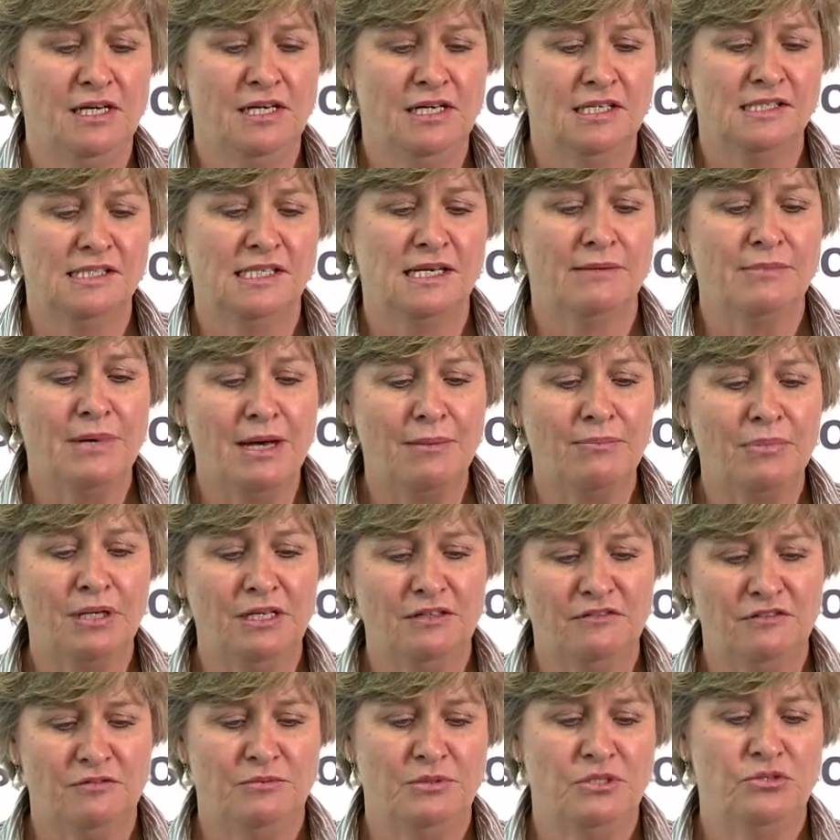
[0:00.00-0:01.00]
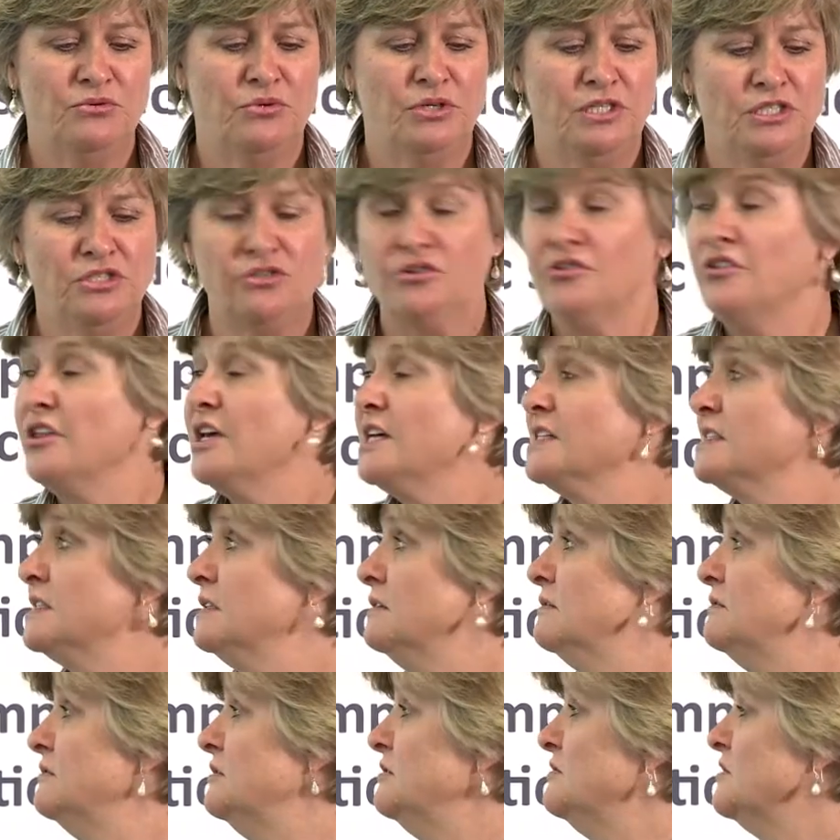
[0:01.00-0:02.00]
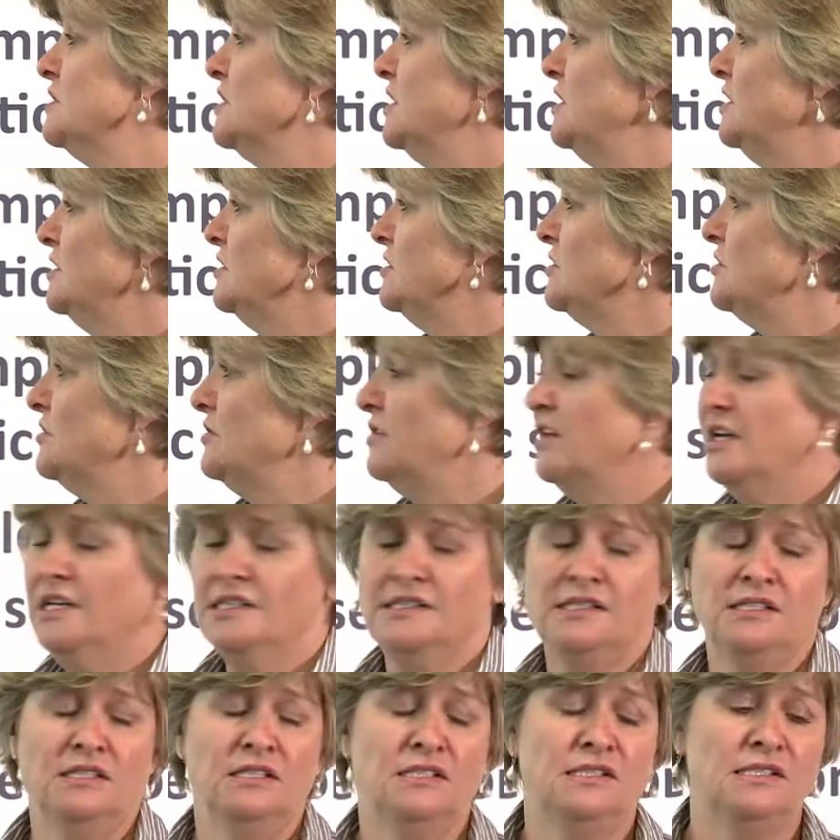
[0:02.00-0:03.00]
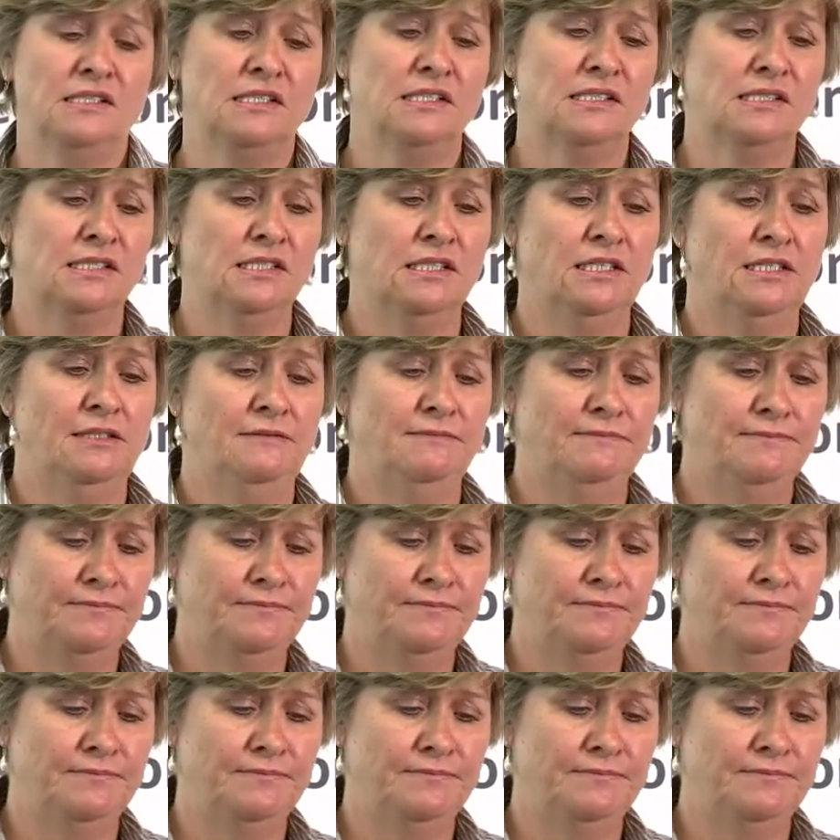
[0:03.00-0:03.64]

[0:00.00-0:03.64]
some uplift between 2015 and 2016.